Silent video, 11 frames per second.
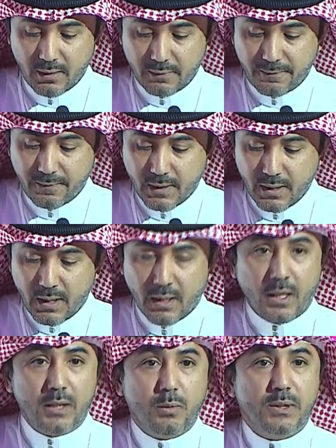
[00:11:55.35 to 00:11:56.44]
it was
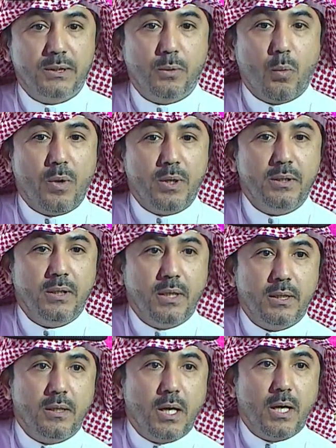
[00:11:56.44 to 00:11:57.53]
1 in
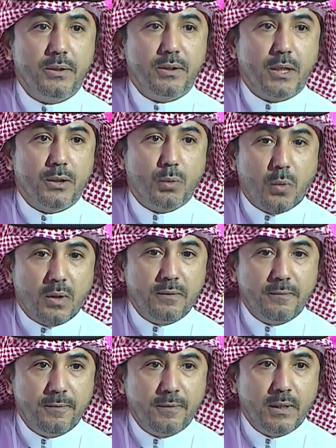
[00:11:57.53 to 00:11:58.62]
112
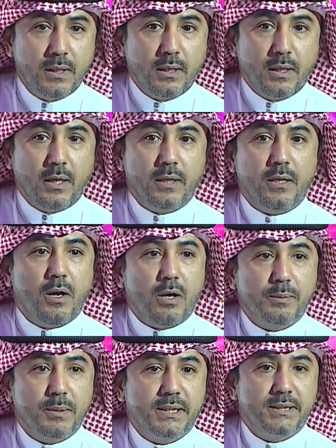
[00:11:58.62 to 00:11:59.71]
in a hospital setting.
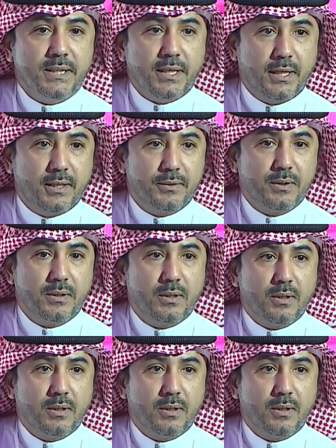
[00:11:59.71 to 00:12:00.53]
So this